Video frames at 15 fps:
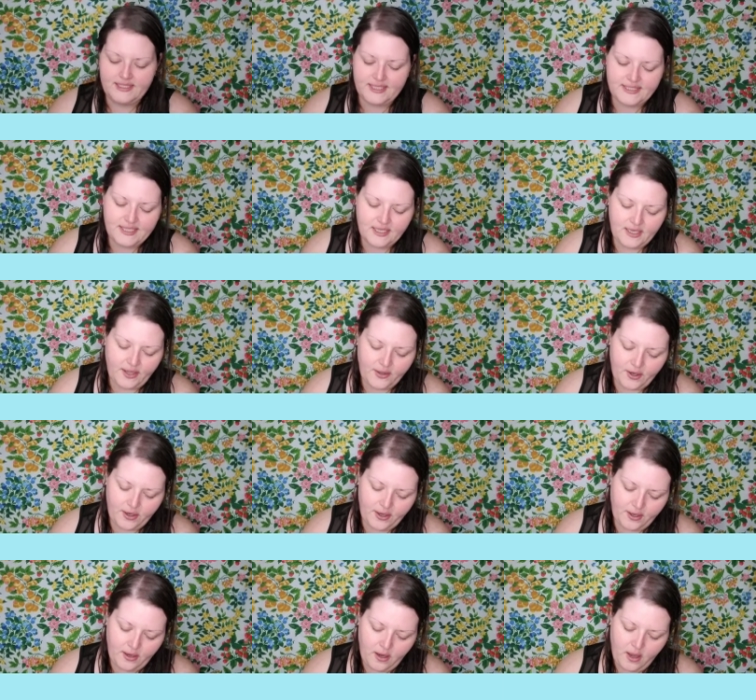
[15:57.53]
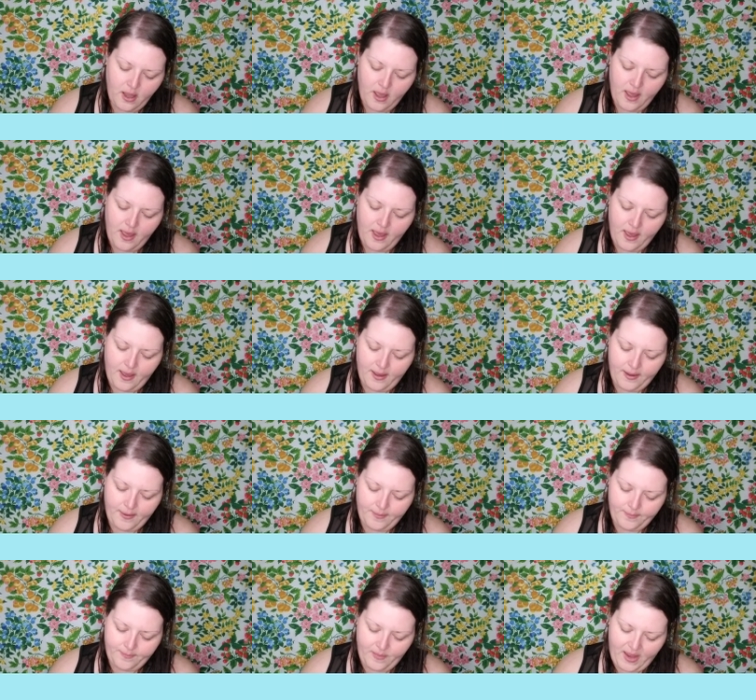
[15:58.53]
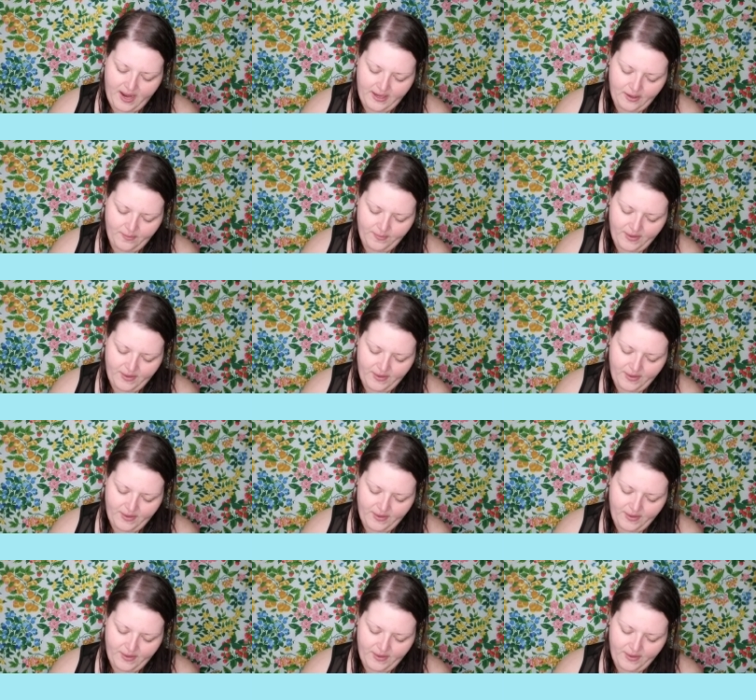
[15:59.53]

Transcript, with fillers: is another um, item